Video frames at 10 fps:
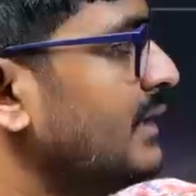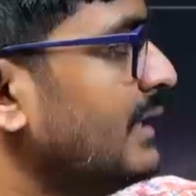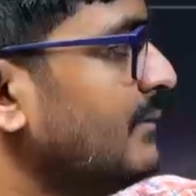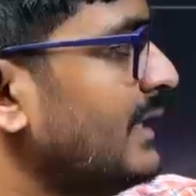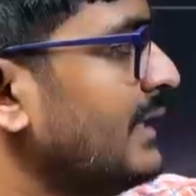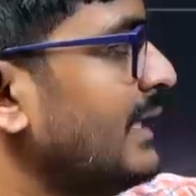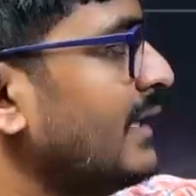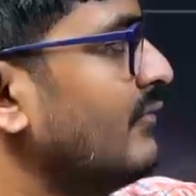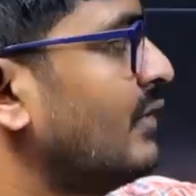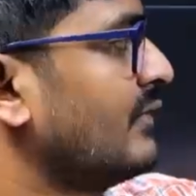and making an
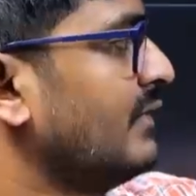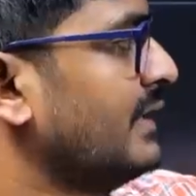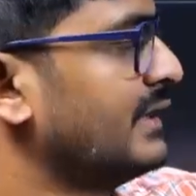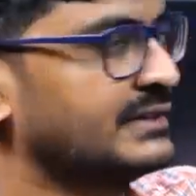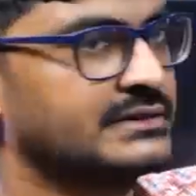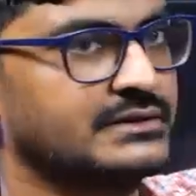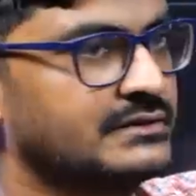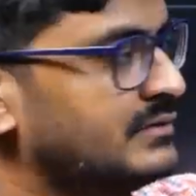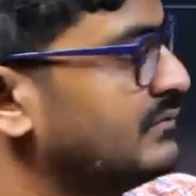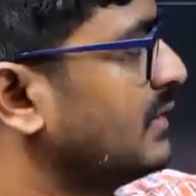angle 45 degrees,
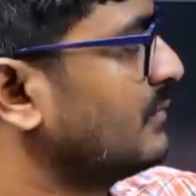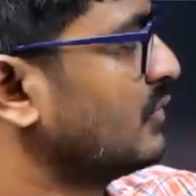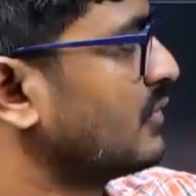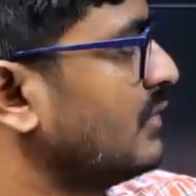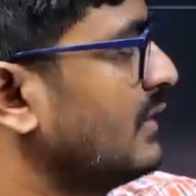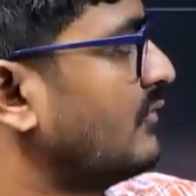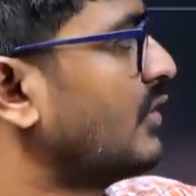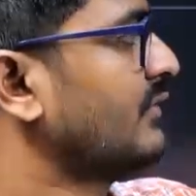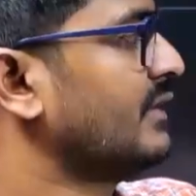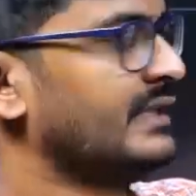one more, and
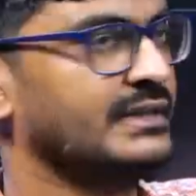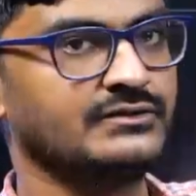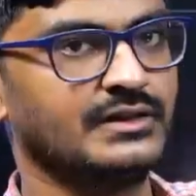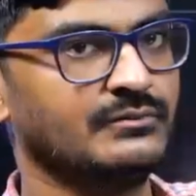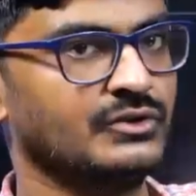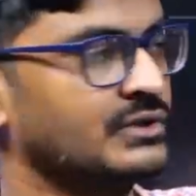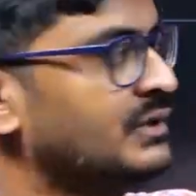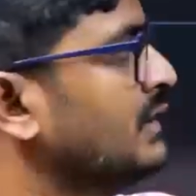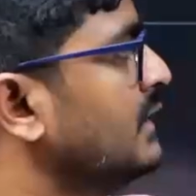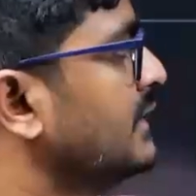45 degrees, one more.
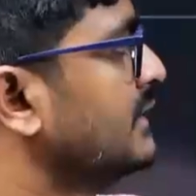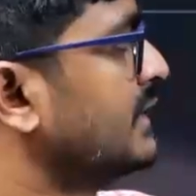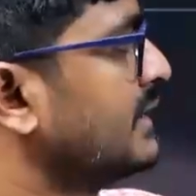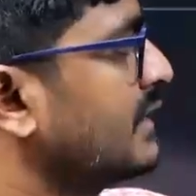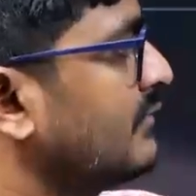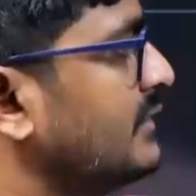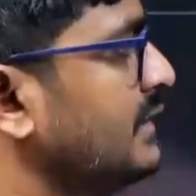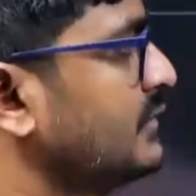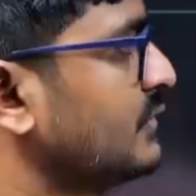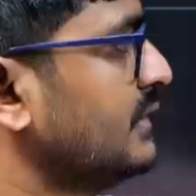Resultant of
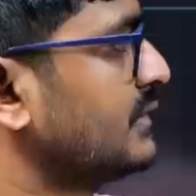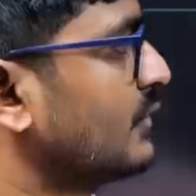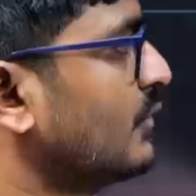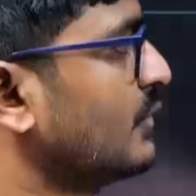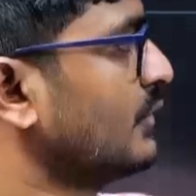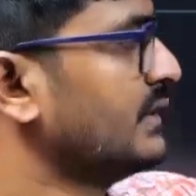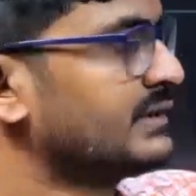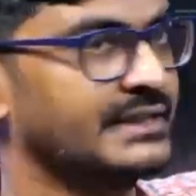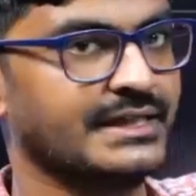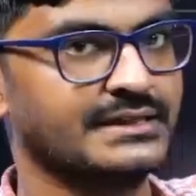these two is root 2 in
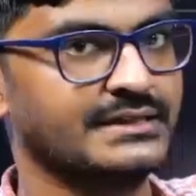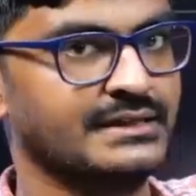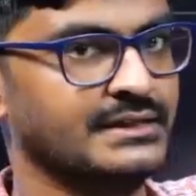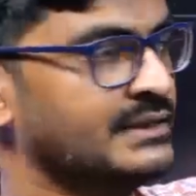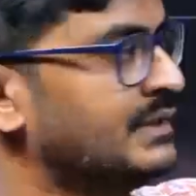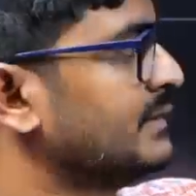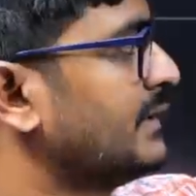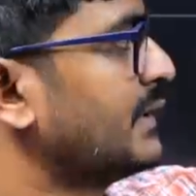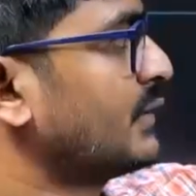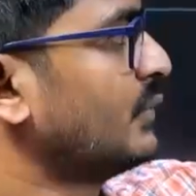this direction.
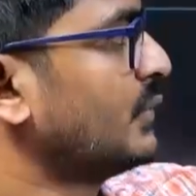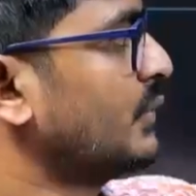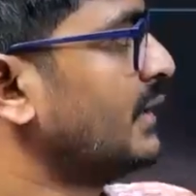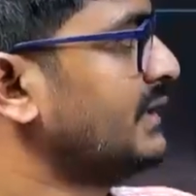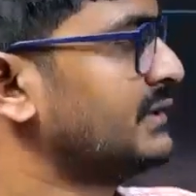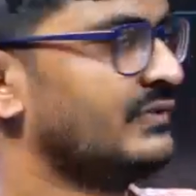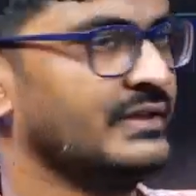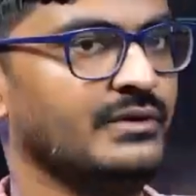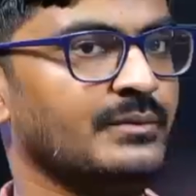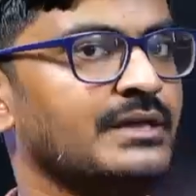That root 2 and this
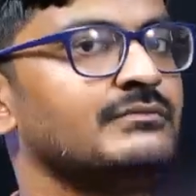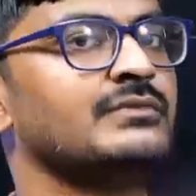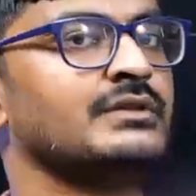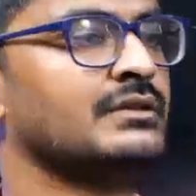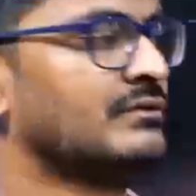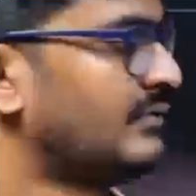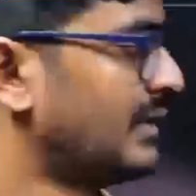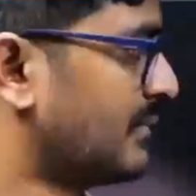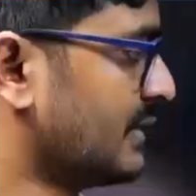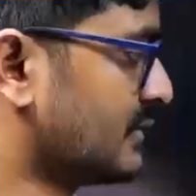one will become
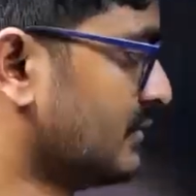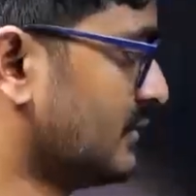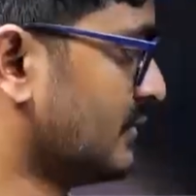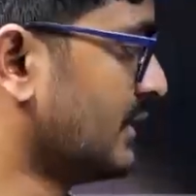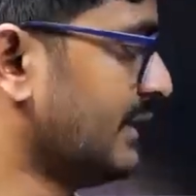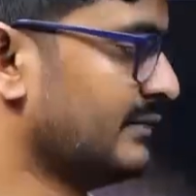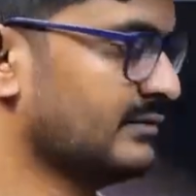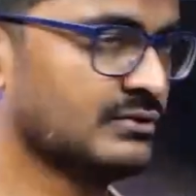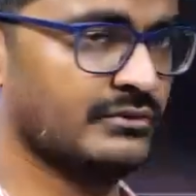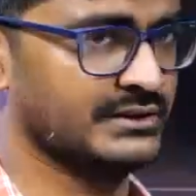1 plus root 2, right?
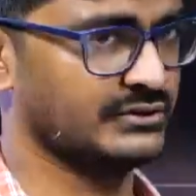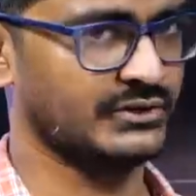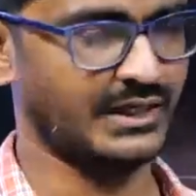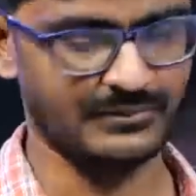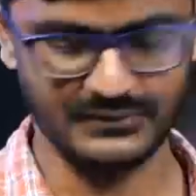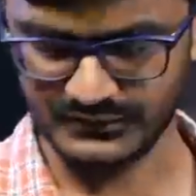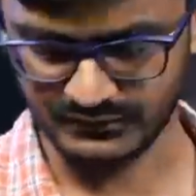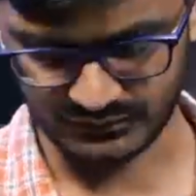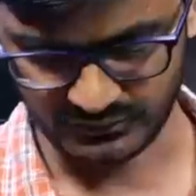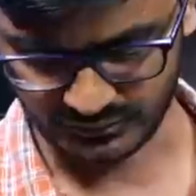So what is the total
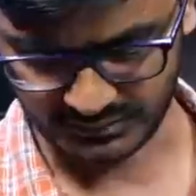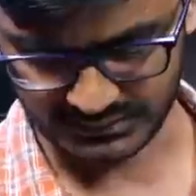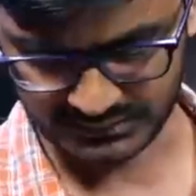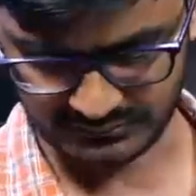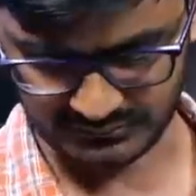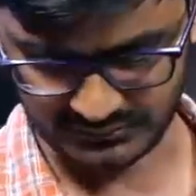amplitude? Root 2 plus.